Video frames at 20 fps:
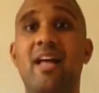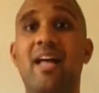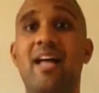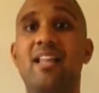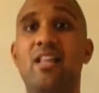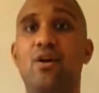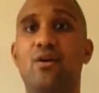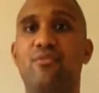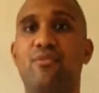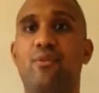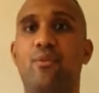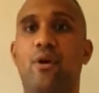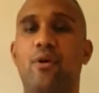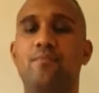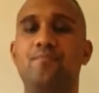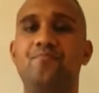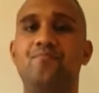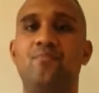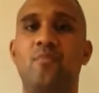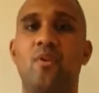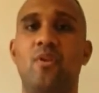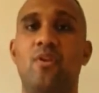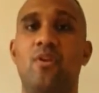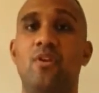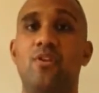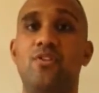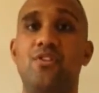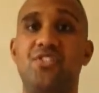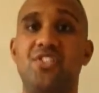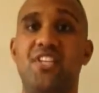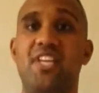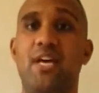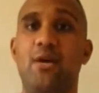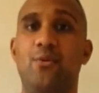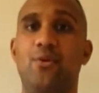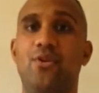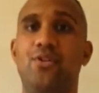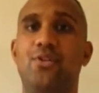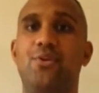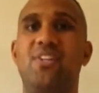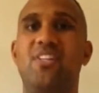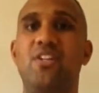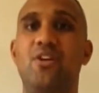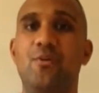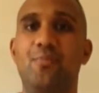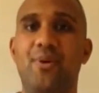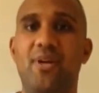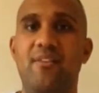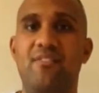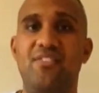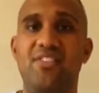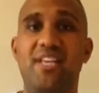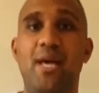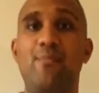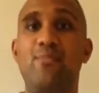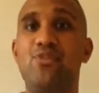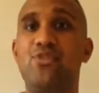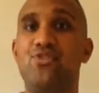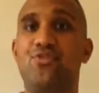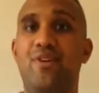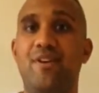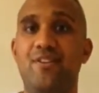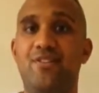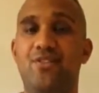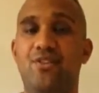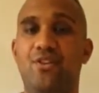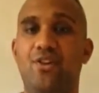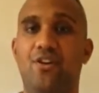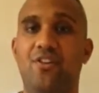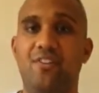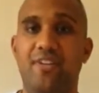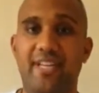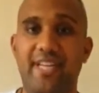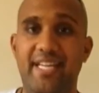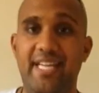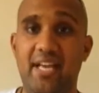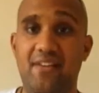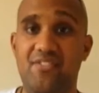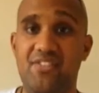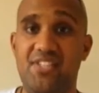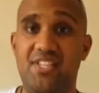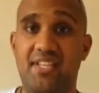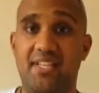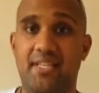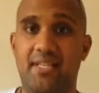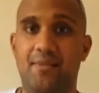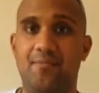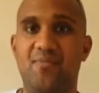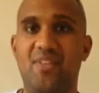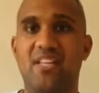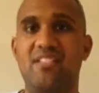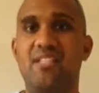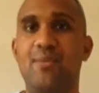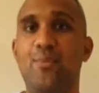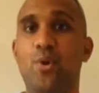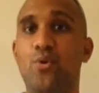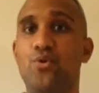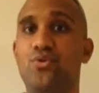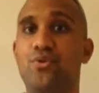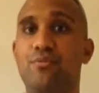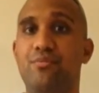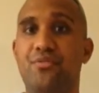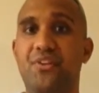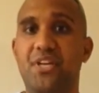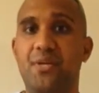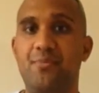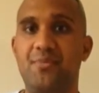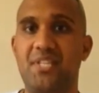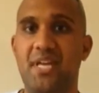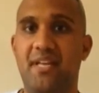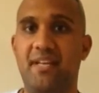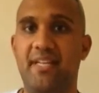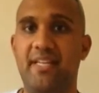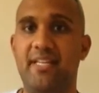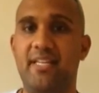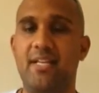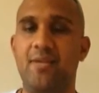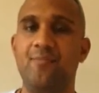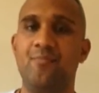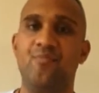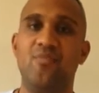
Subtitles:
Hello everyone. So today I want to do a little bit of a demonstration on EFT, that's Emotional Freedom Technique.